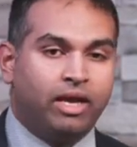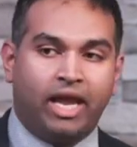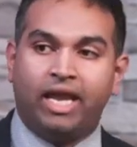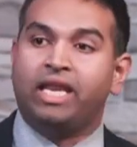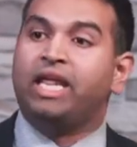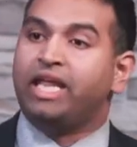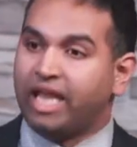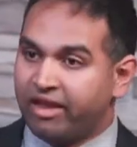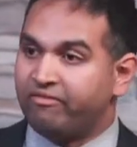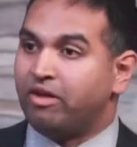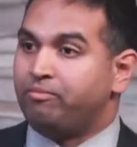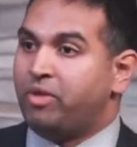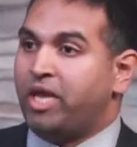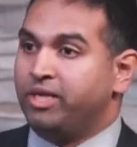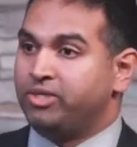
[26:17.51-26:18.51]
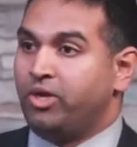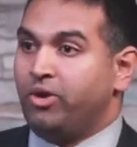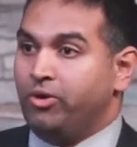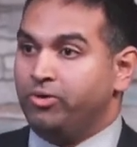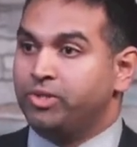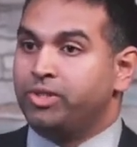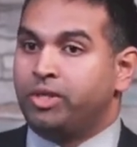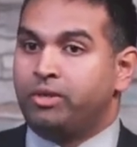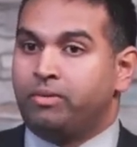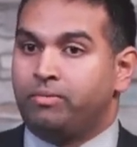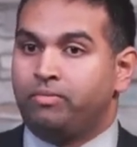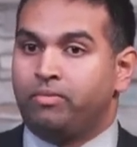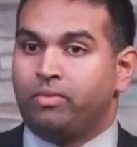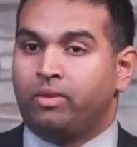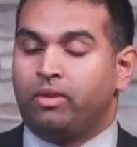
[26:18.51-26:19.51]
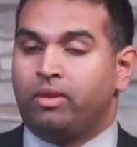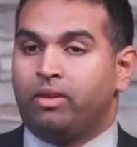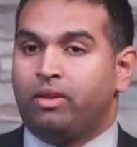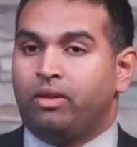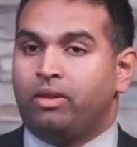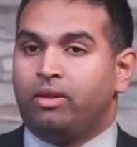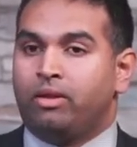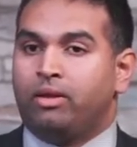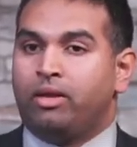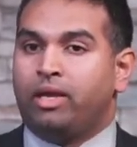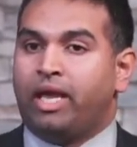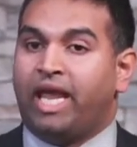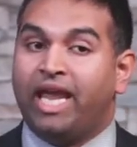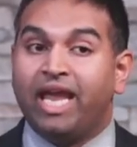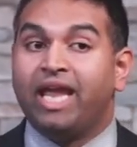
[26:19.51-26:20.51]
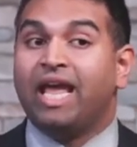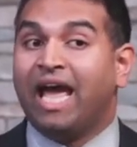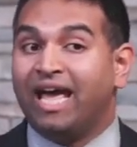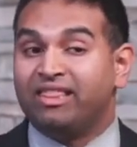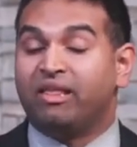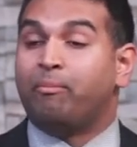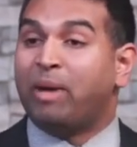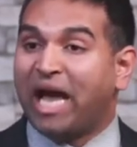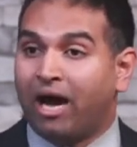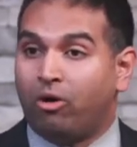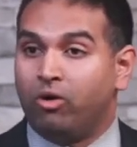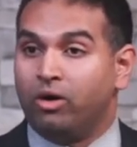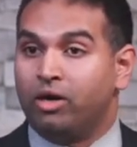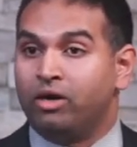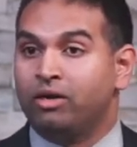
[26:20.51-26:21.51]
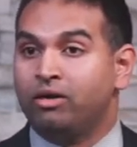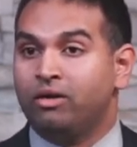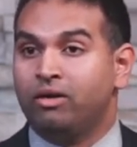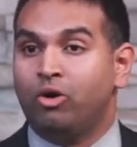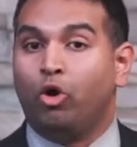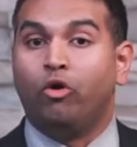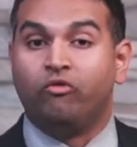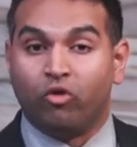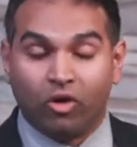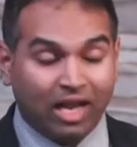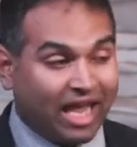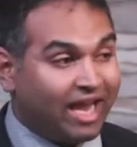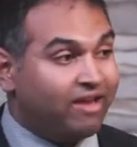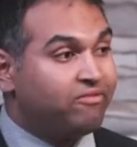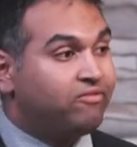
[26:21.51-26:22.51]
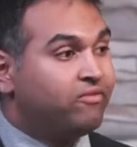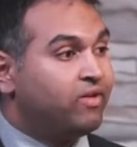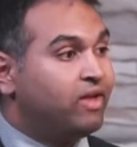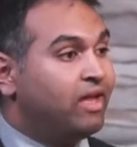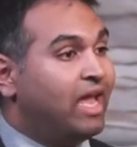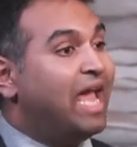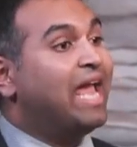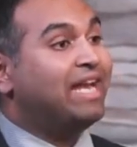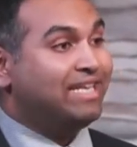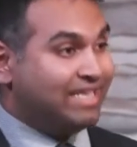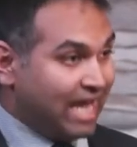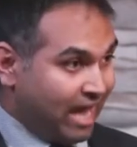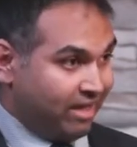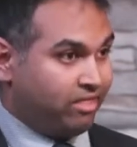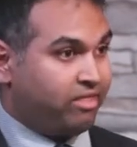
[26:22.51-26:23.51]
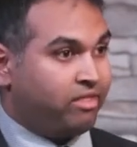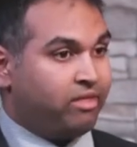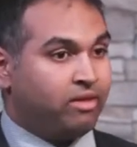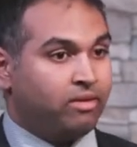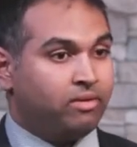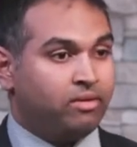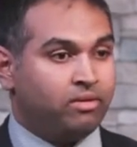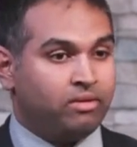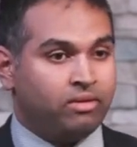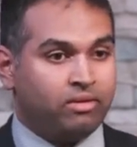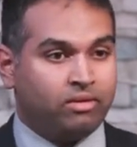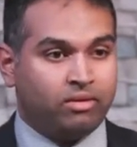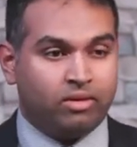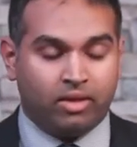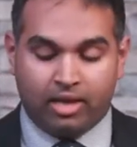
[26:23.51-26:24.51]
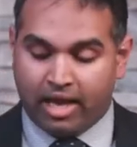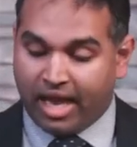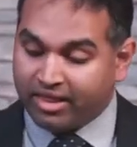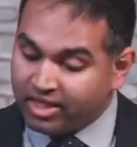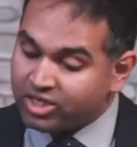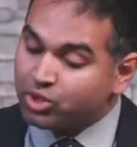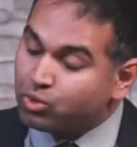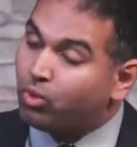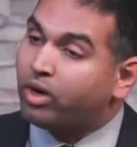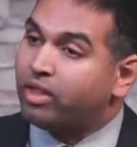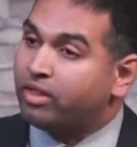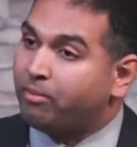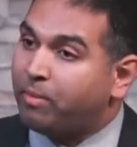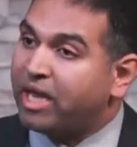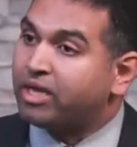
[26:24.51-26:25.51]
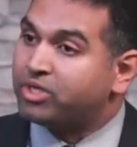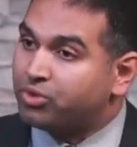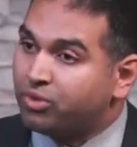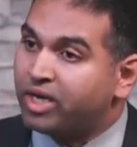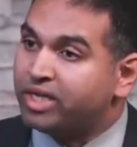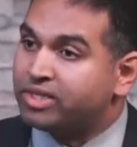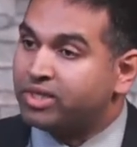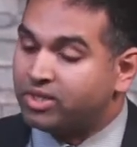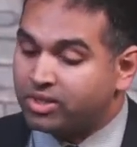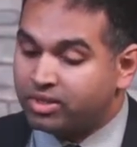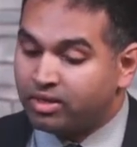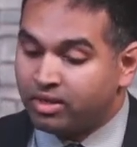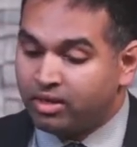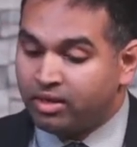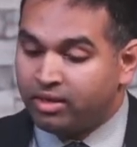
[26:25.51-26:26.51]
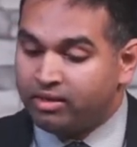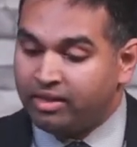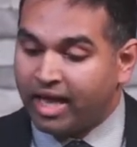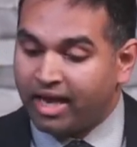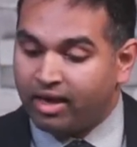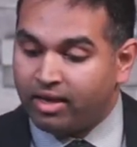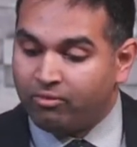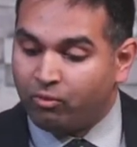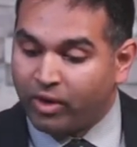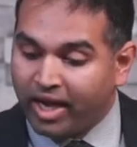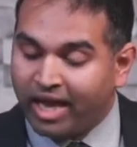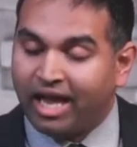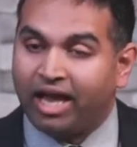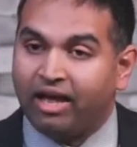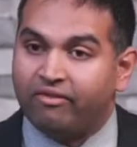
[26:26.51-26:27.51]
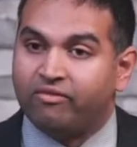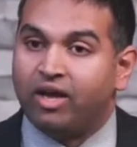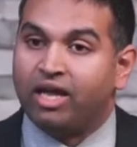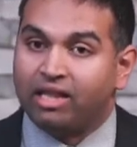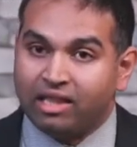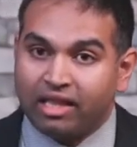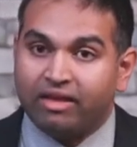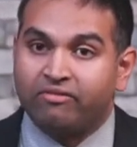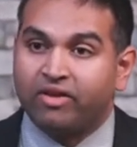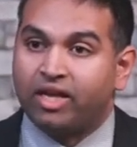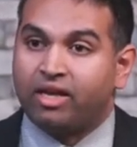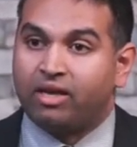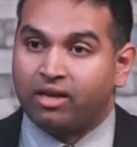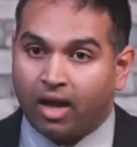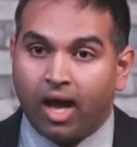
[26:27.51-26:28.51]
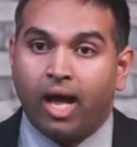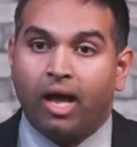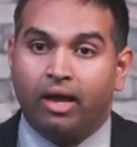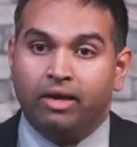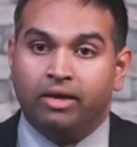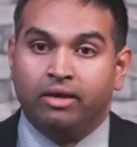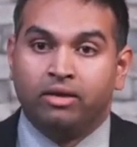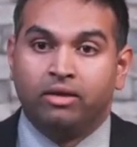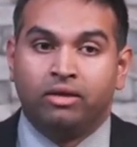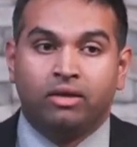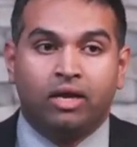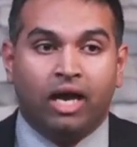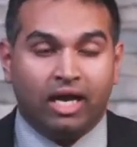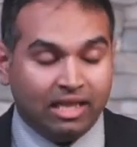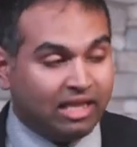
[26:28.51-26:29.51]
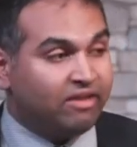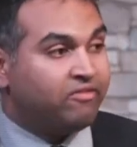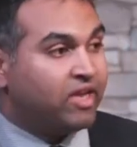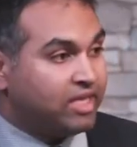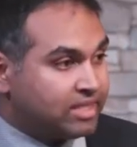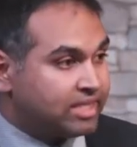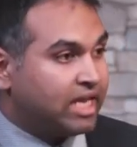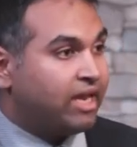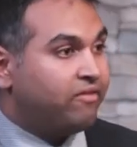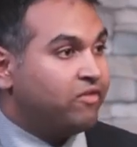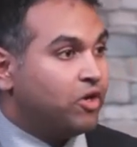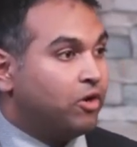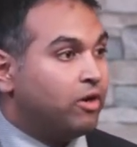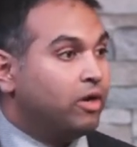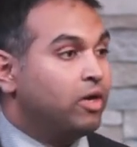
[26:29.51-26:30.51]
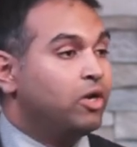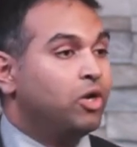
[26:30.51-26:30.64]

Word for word: and he gave up his ghost. He had the power over life and death. And this is one of the biggest reasons that we have a living God, a living Savior,